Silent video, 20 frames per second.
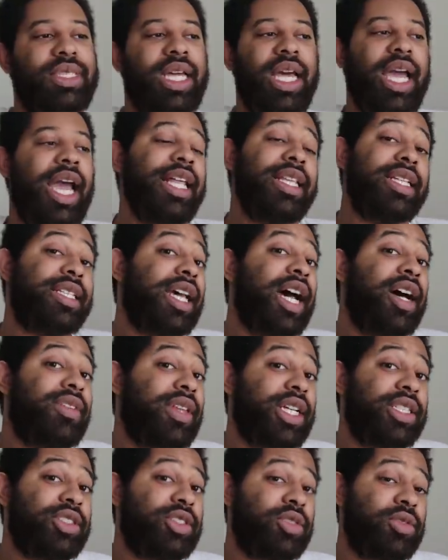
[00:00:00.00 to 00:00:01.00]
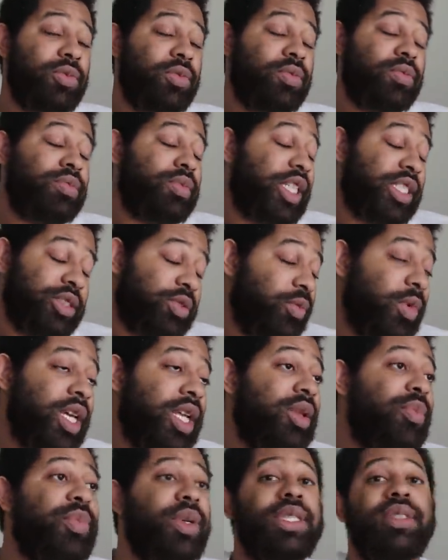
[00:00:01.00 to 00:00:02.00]
I highly doubt that you
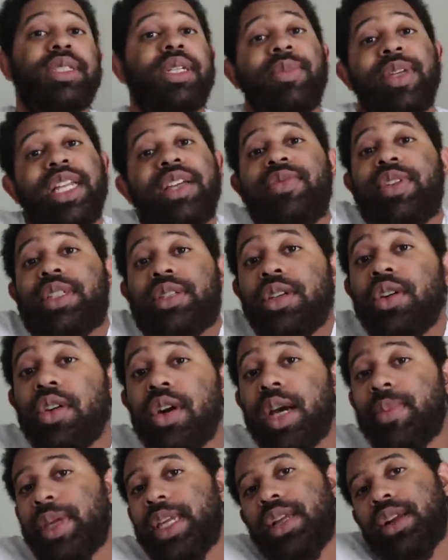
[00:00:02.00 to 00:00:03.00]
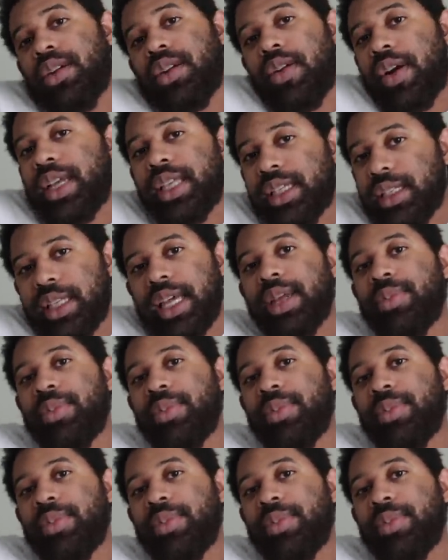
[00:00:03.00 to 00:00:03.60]
will, but I mean, if you do, I mean, you know, go ahead and click